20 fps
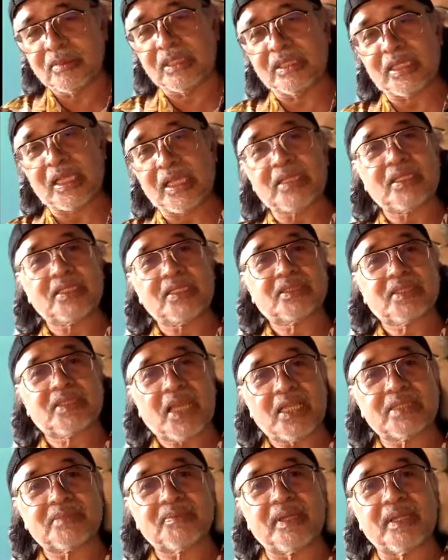Greatest
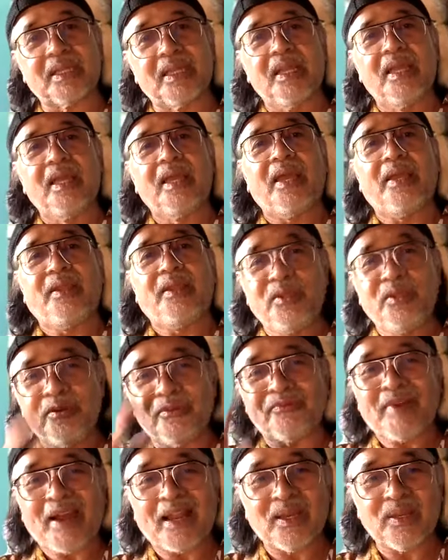Salesman. And you
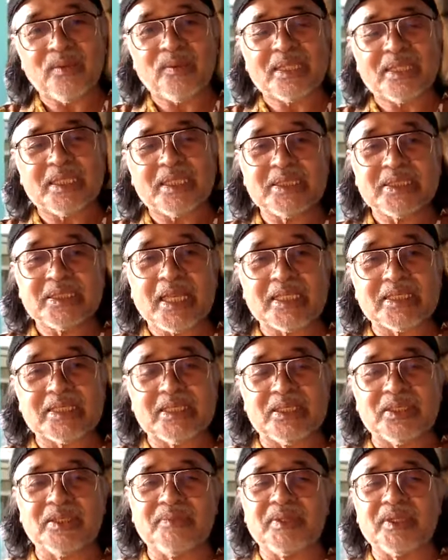follow what it says,
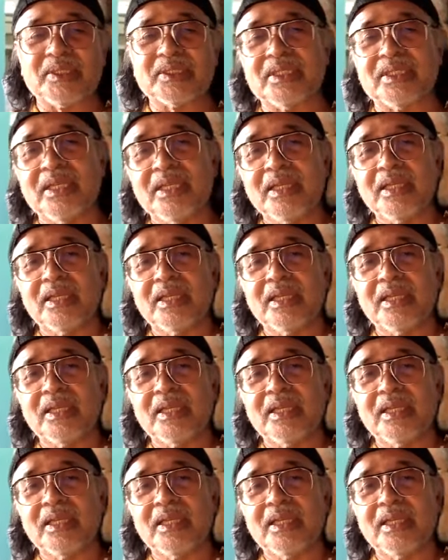because